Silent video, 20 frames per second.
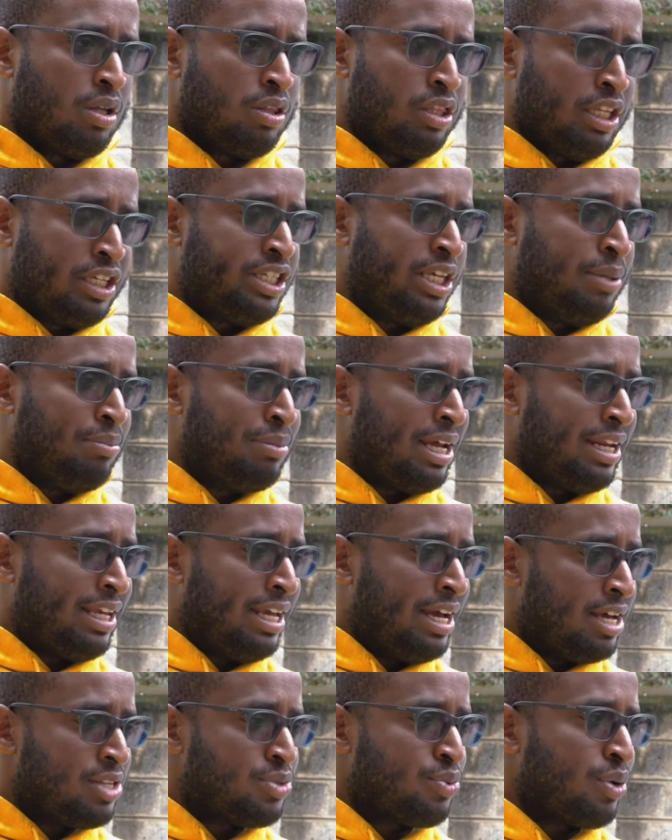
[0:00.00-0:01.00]
the team that he
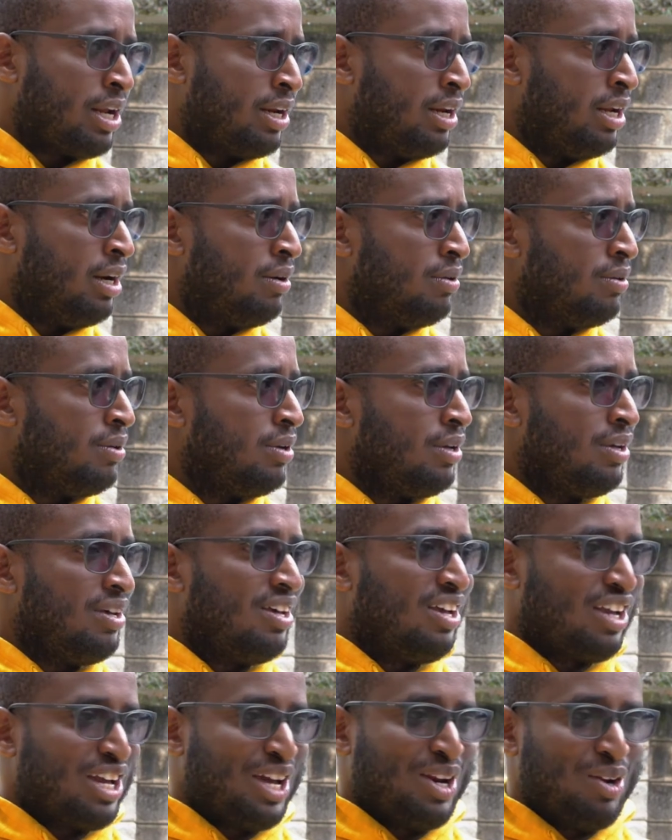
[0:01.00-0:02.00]
has right now
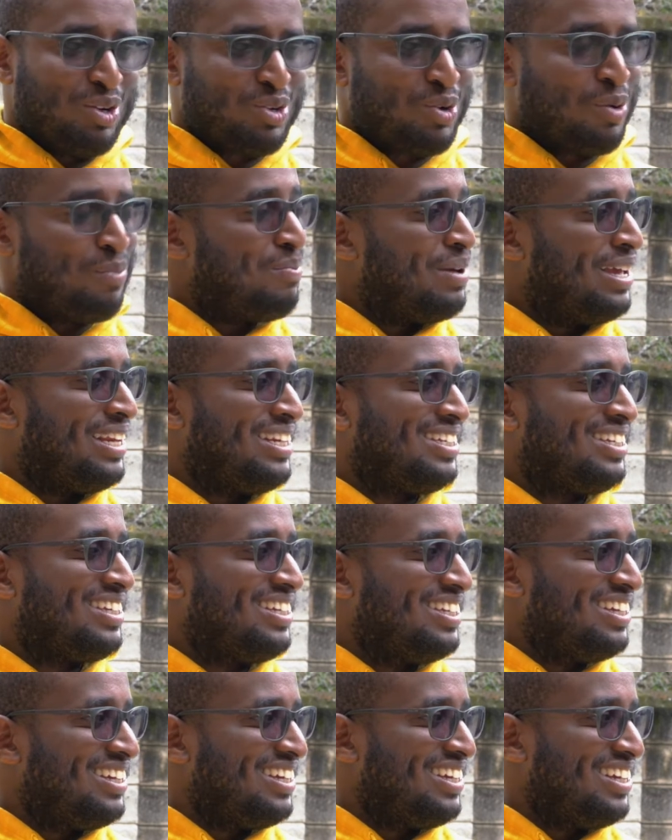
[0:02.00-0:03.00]
cannot compete
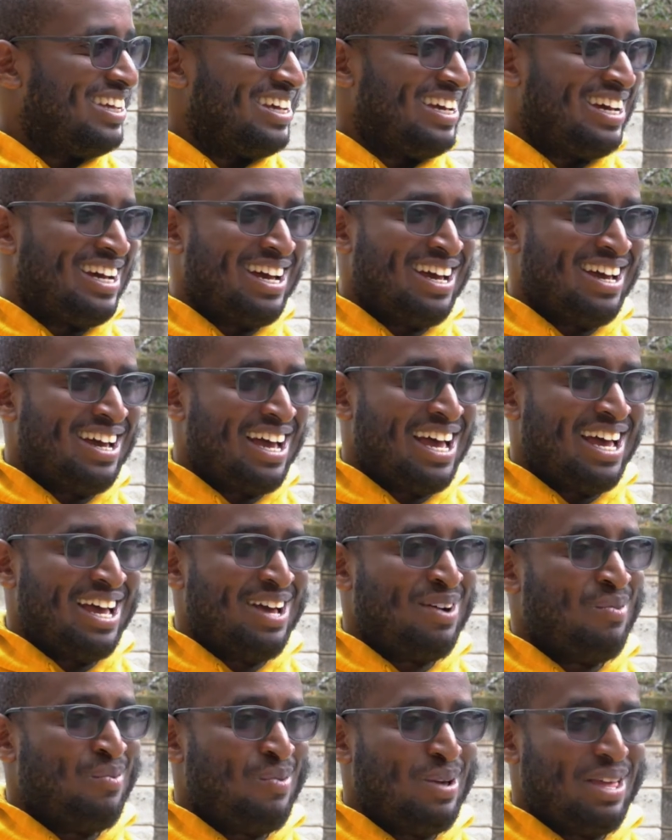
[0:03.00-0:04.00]

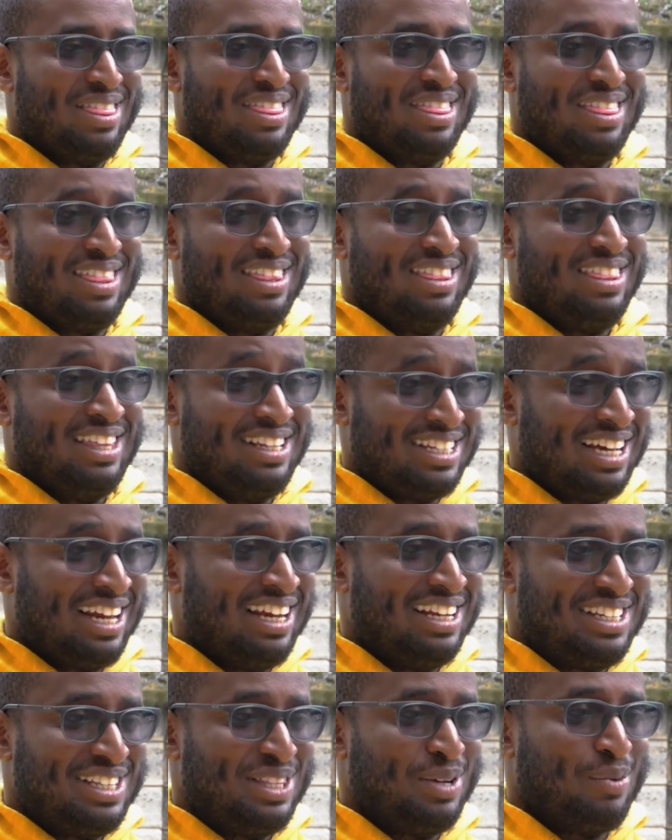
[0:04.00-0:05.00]
with the
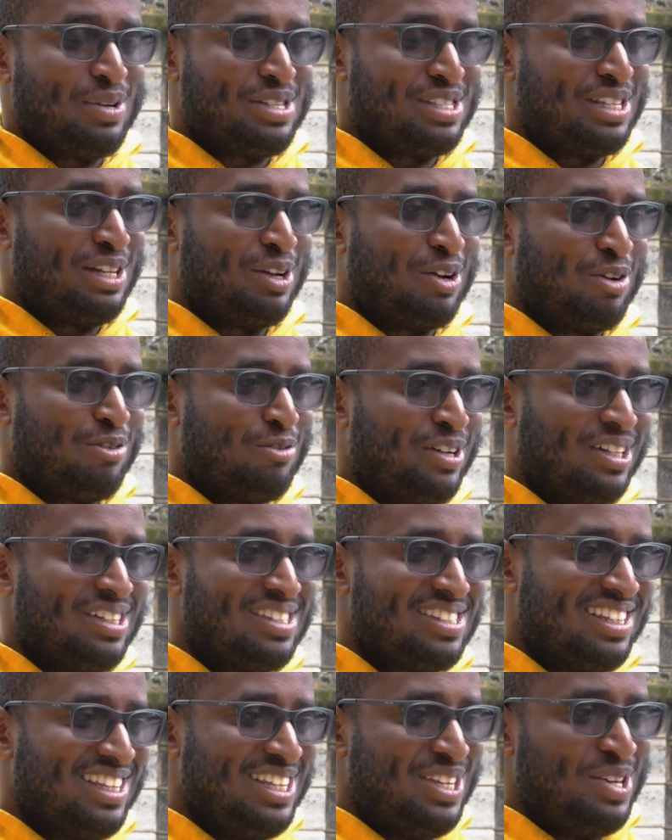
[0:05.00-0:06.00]
talent in the Western
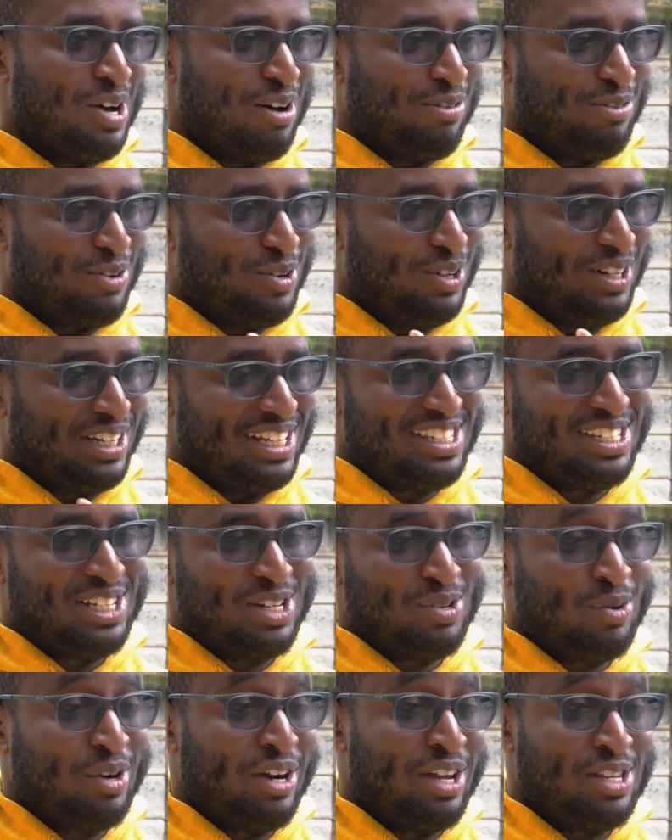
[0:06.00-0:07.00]
Conference. You have Golden
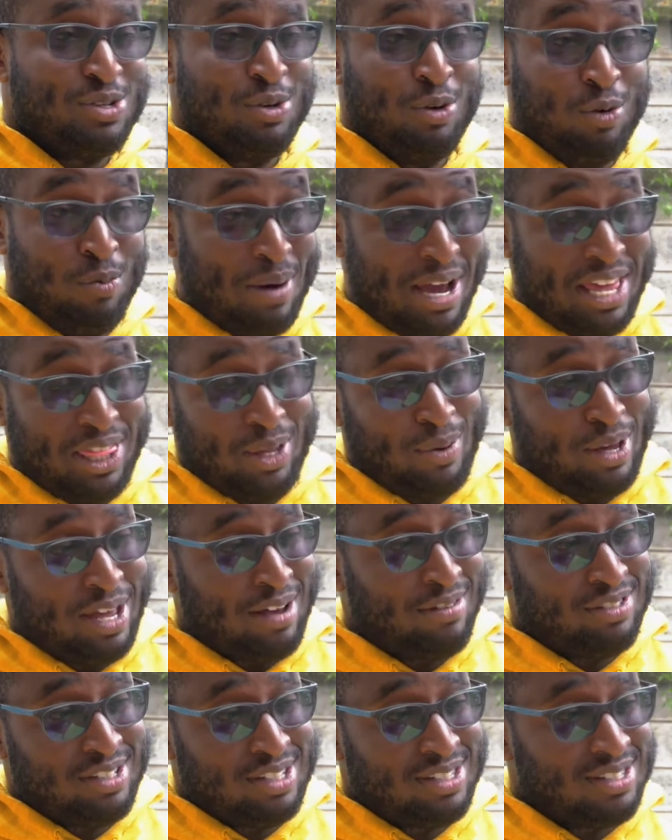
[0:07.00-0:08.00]
State Warriors, who, by the way,
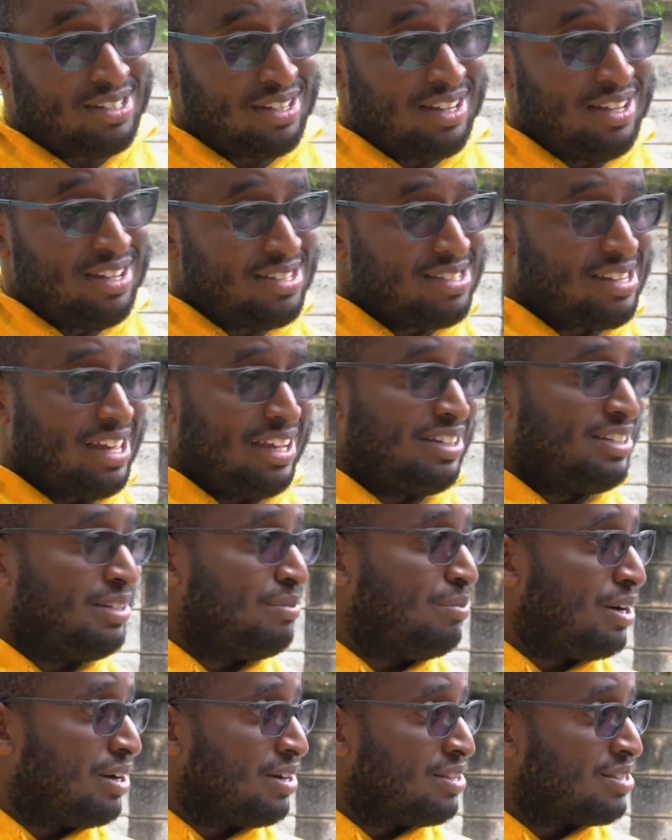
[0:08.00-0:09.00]
have just signed
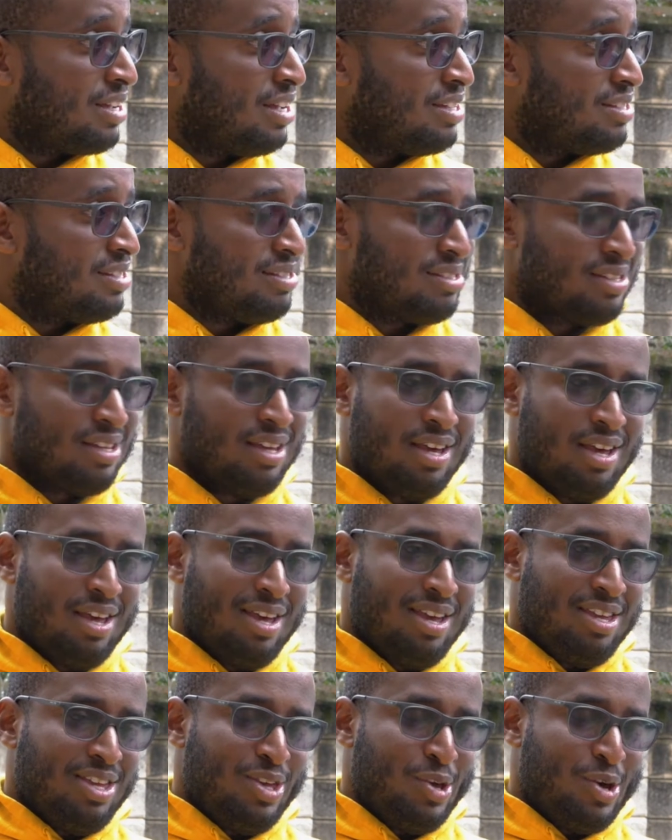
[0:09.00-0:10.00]
DeMarcus Cousins.
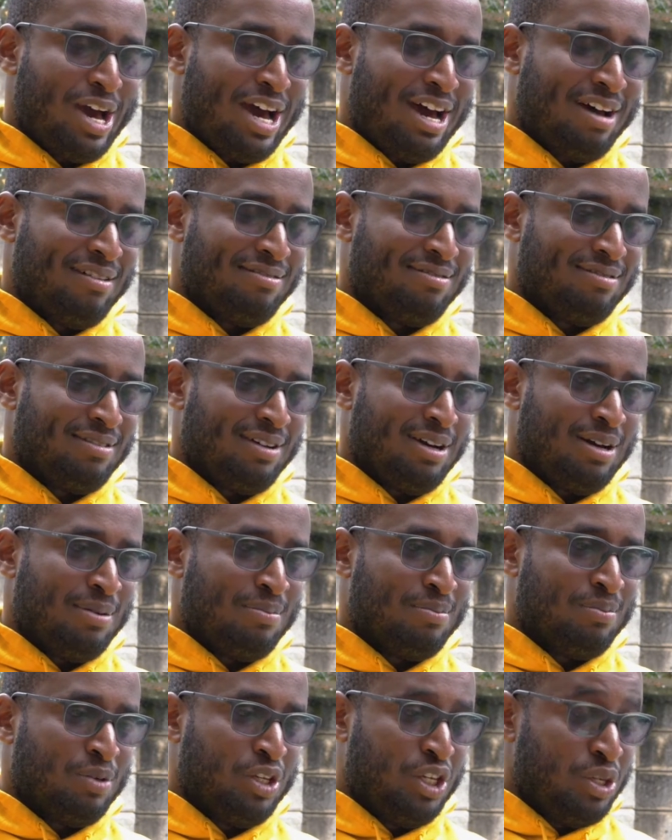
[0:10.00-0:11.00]
You have
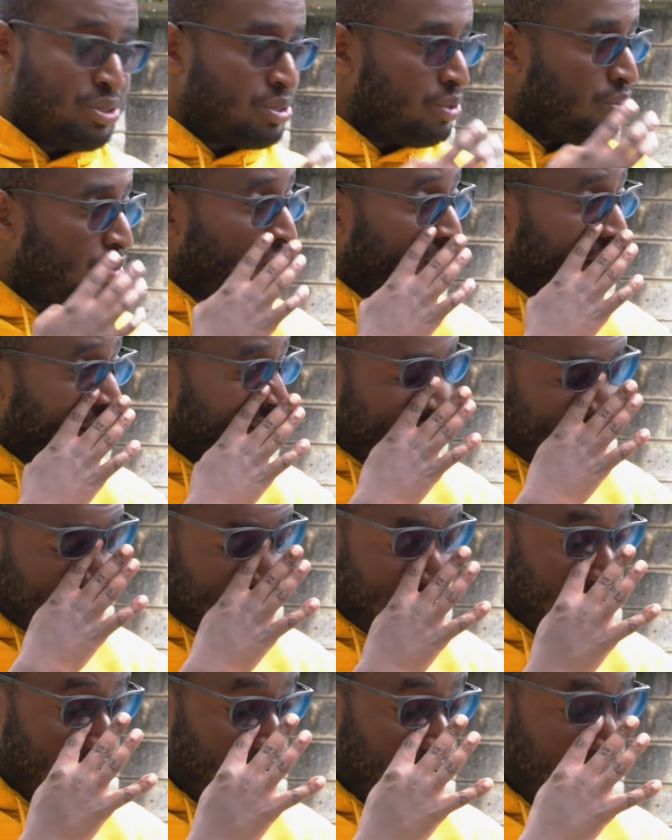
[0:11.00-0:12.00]
Houston Rockets.
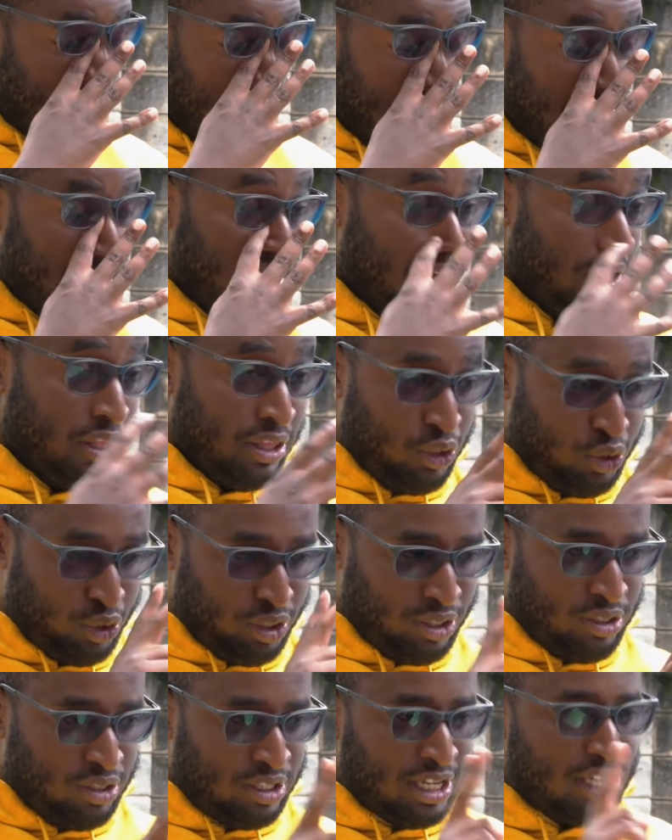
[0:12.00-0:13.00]

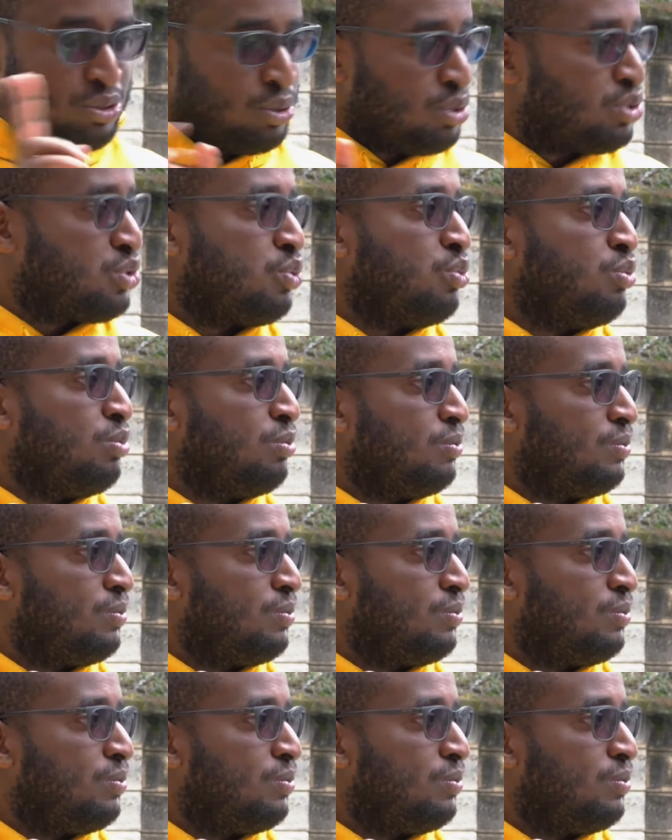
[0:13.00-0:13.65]
Just those two.